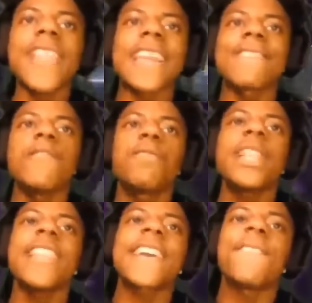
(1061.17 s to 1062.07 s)
like a, you
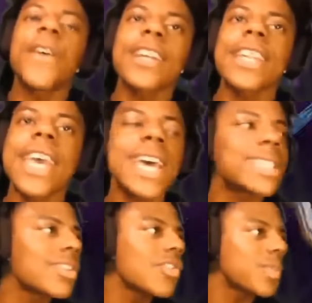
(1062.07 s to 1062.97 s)
playing like a fucking
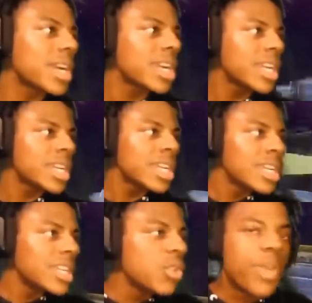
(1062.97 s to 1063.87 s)
asshole, bro.
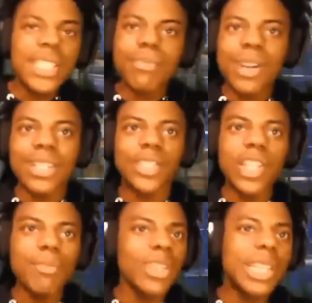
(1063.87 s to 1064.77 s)
You piss, bro.
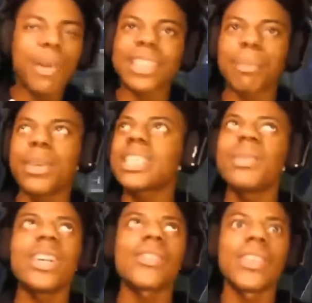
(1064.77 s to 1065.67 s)
Dream really about to piss
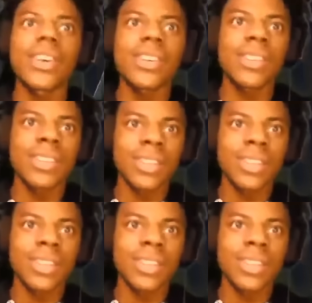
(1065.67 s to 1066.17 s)
me off, dog.